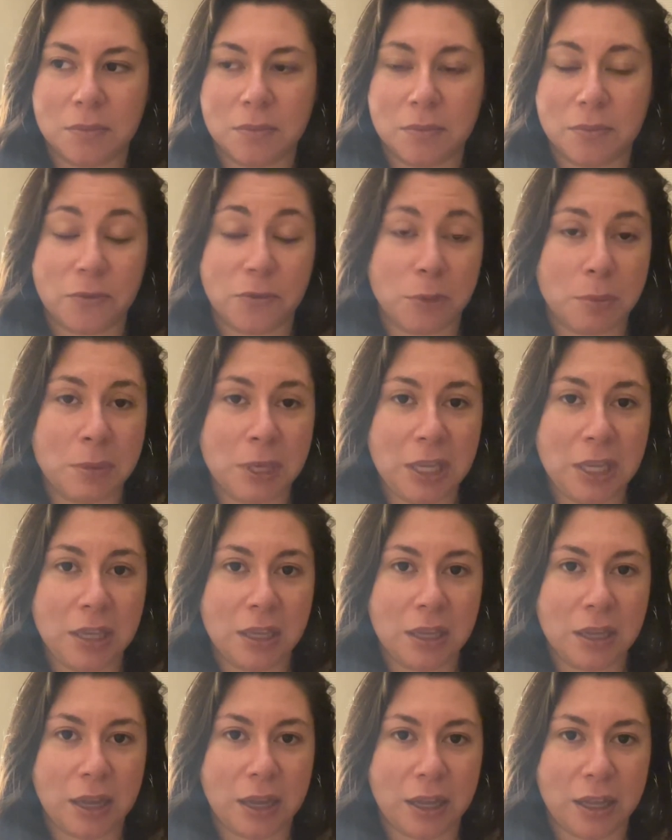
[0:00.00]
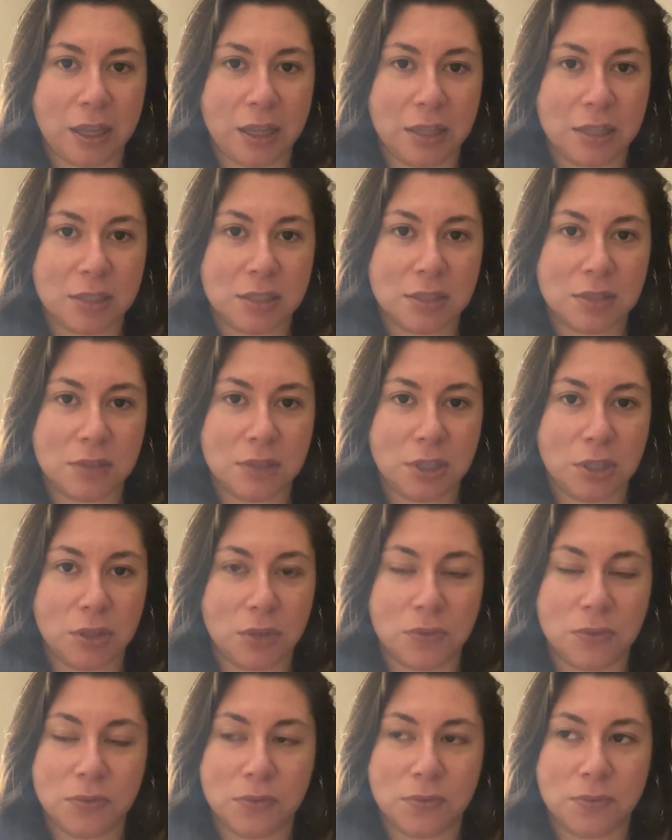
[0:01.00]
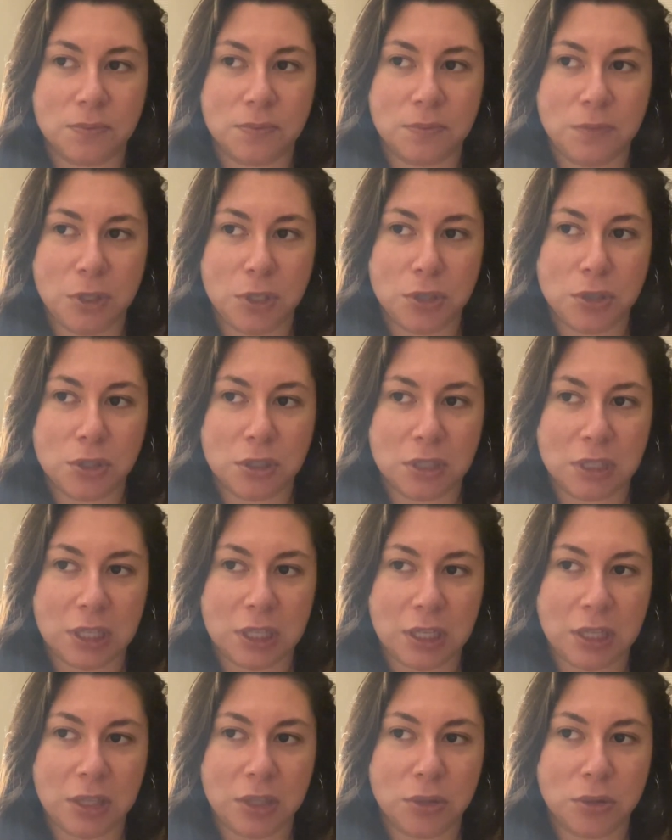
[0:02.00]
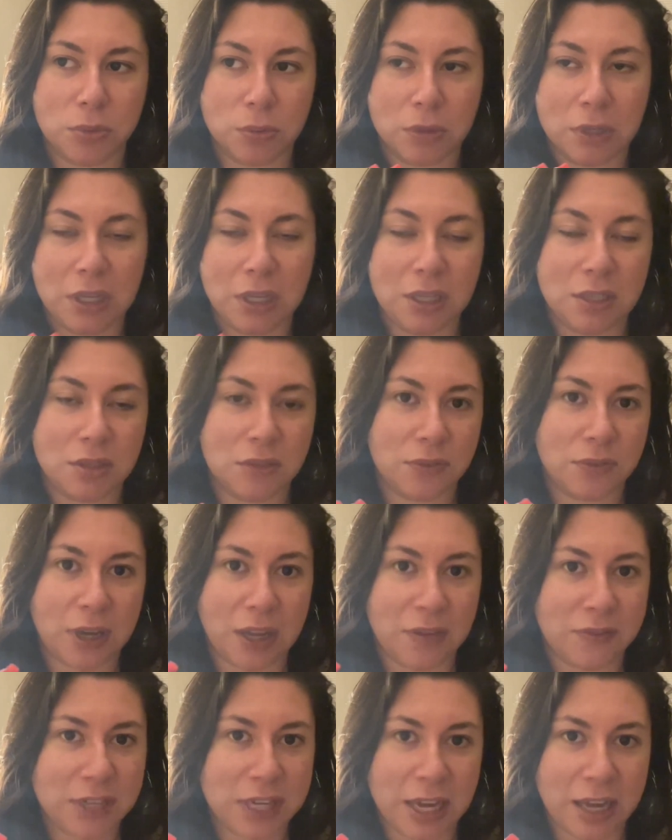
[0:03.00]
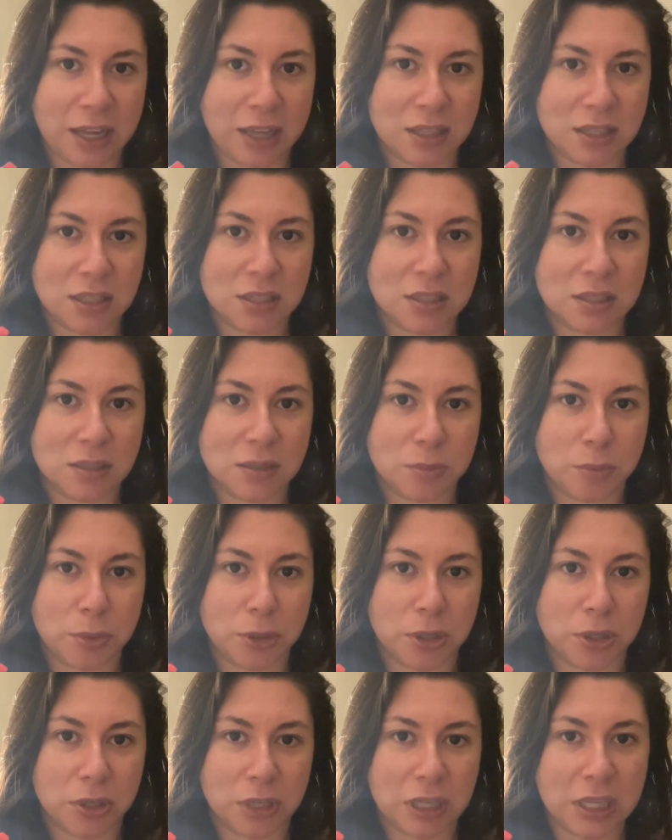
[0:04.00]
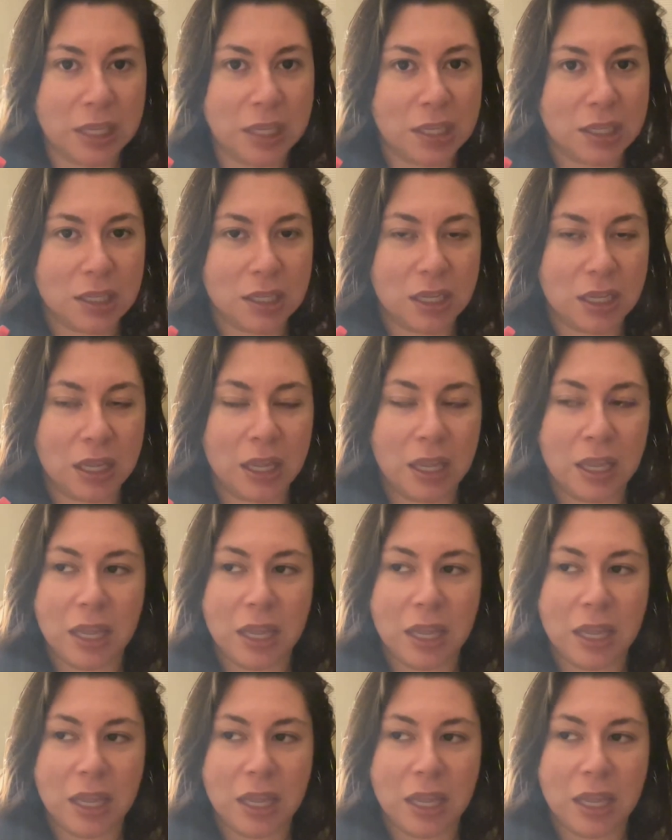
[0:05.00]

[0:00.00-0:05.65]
For me, it's, usually 3 to 5 tasks per kid